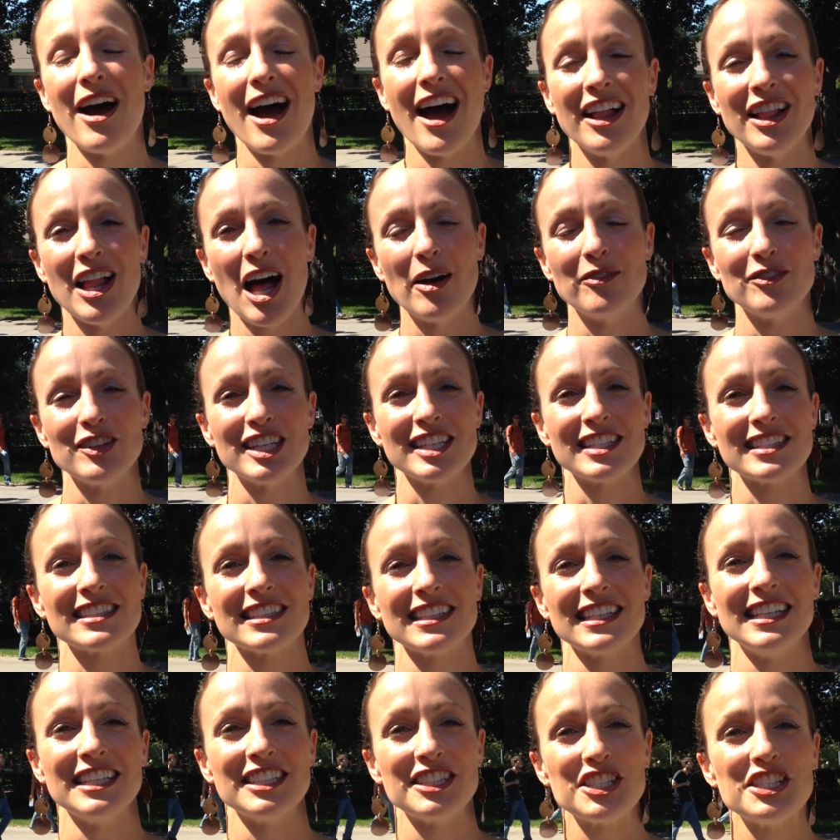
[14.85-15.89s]
Well,
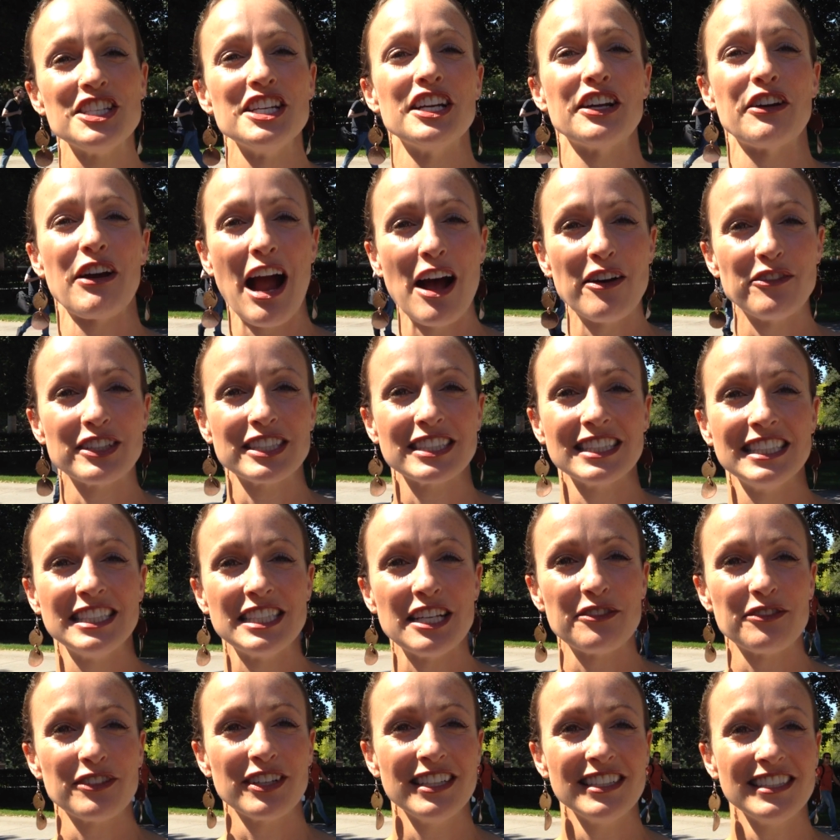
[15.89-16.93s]
obviously it's geographically
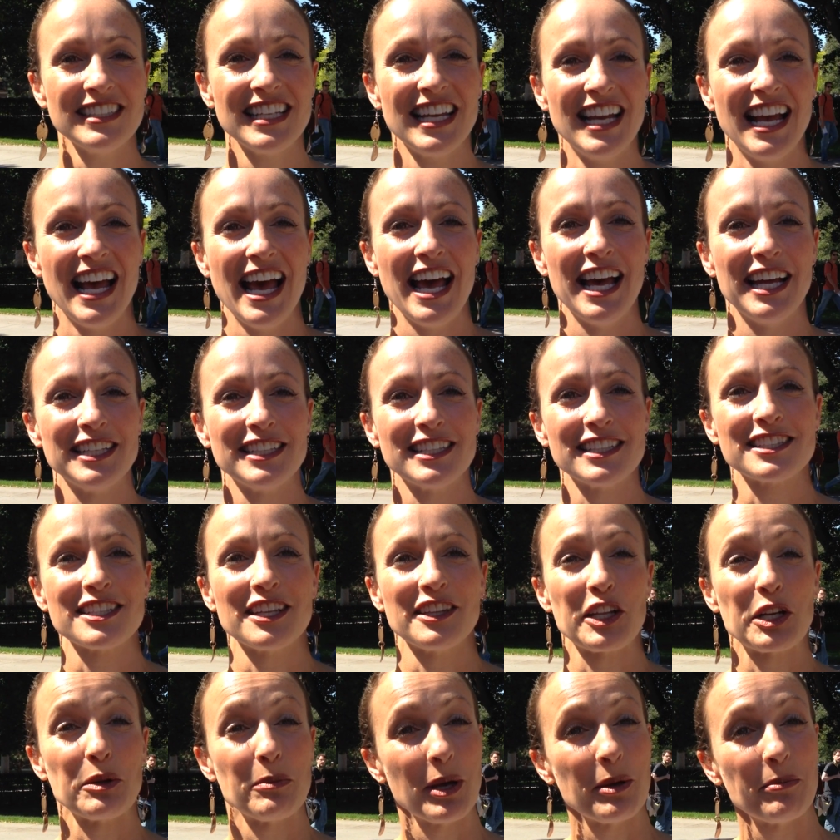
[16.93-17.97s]
different, and it's a
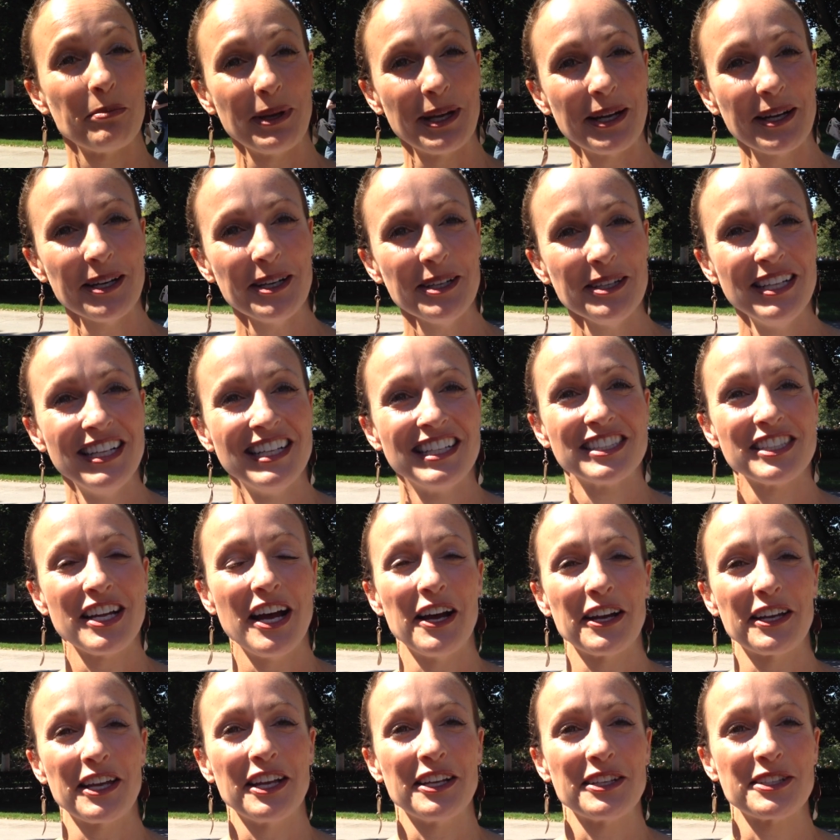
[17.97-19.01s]
little bit bigger,
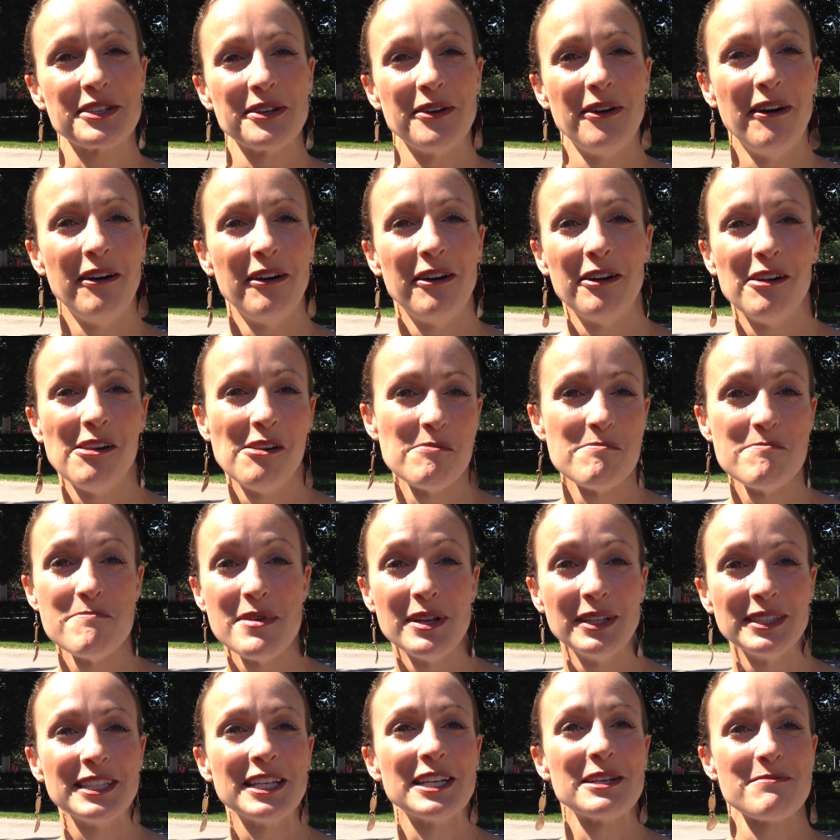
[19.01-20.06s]
talking to all
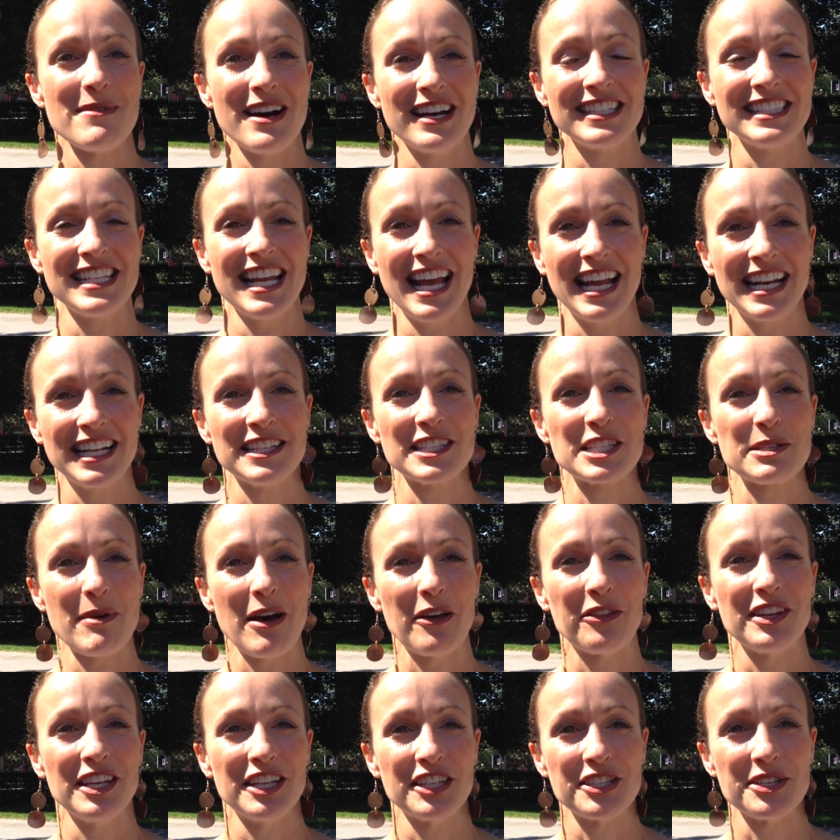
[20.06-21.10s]
million Montanans
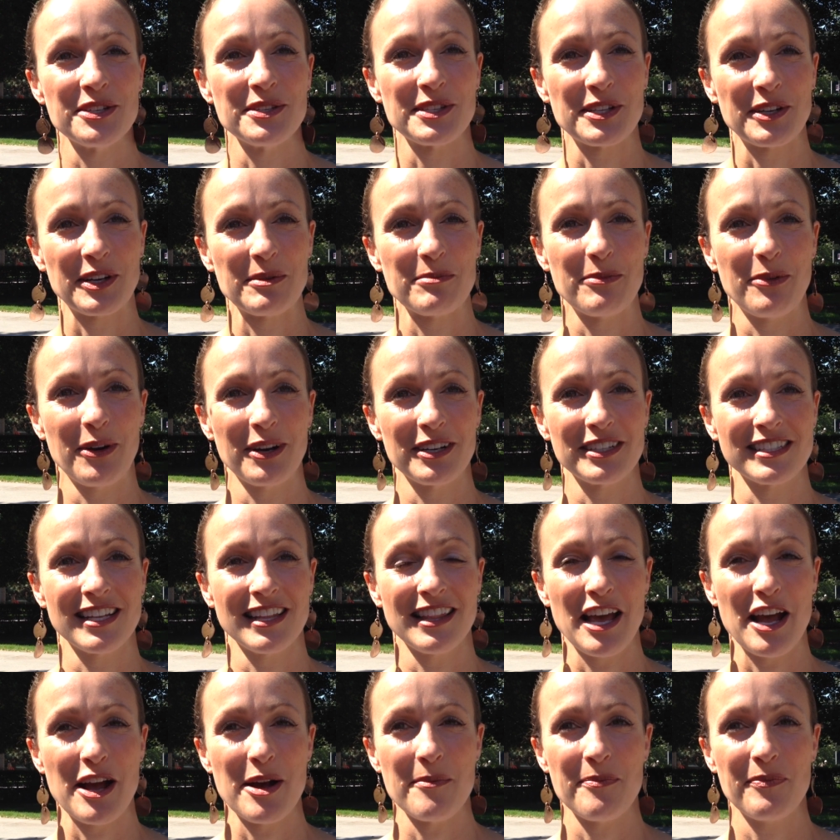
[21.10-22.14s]
about the issues that are important
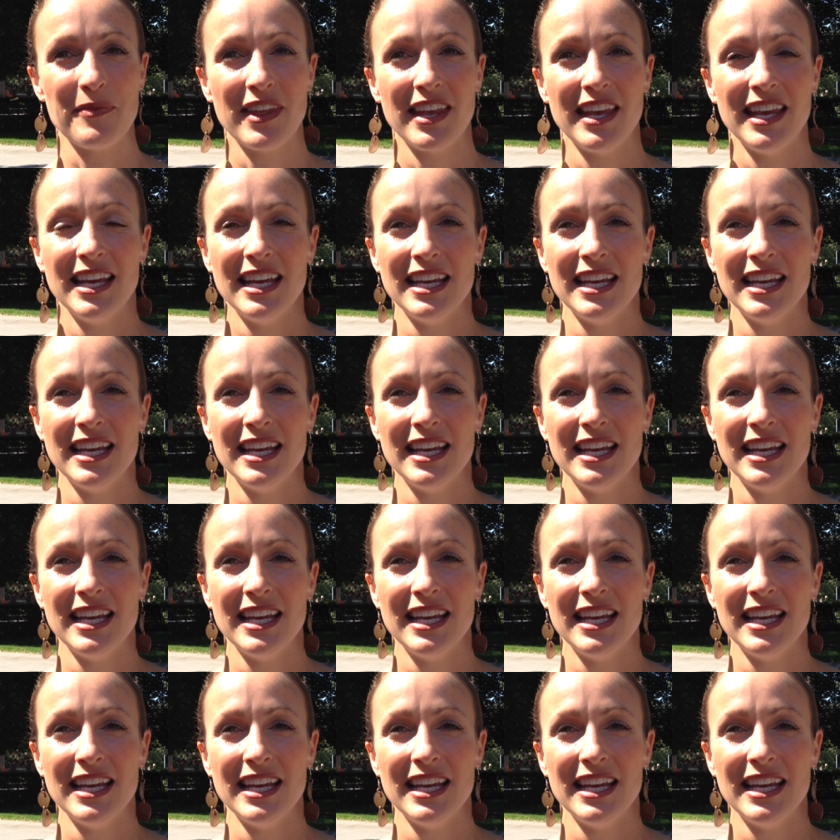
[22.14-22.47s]
to them.